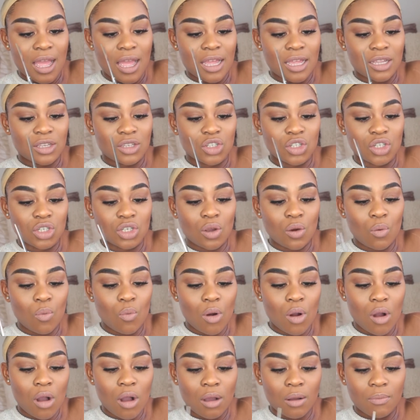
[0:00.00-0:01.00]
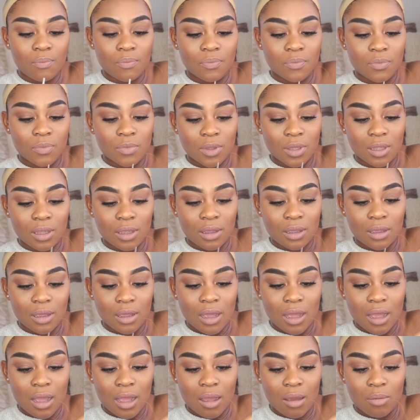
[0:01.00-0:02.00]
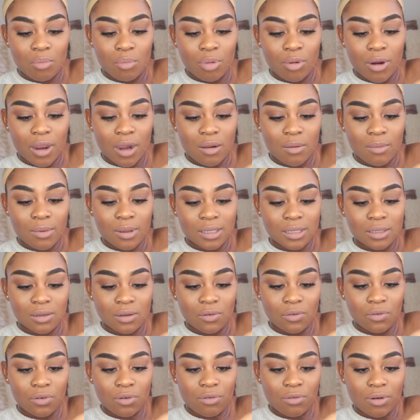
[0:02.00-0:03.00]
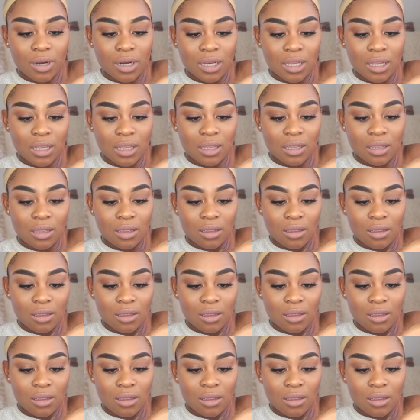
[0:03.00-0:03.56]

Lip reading: and you know what? I'm proud of myself already.